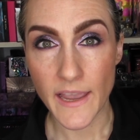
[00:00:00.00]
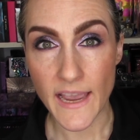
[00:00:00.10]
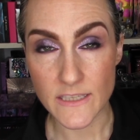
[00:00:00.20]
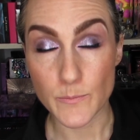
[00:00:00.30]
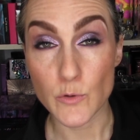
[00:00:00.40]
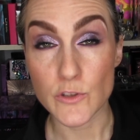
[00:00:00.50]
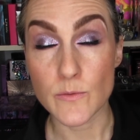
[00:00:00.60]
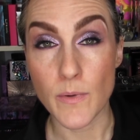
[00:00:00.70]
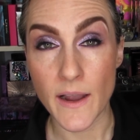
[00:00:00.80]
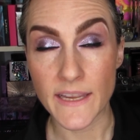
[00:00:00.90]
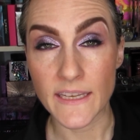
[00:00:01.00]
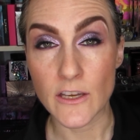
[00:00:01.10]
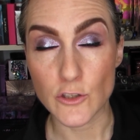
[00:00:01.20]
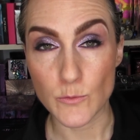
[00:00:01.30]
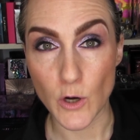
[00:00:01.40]
as opposed to buying
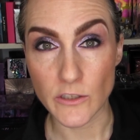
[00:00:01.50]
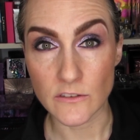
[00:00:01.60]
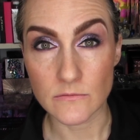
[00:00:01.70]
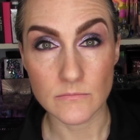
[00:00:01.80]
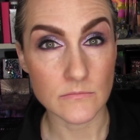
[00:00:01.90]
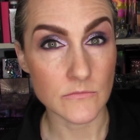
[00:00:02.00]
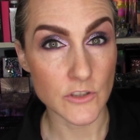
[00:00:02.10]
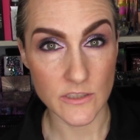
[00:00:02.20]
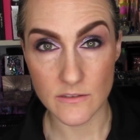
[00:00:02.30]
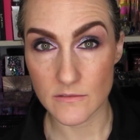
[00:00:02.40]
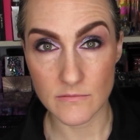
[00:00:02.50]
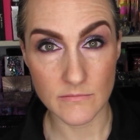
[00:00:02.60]
a new bottle, just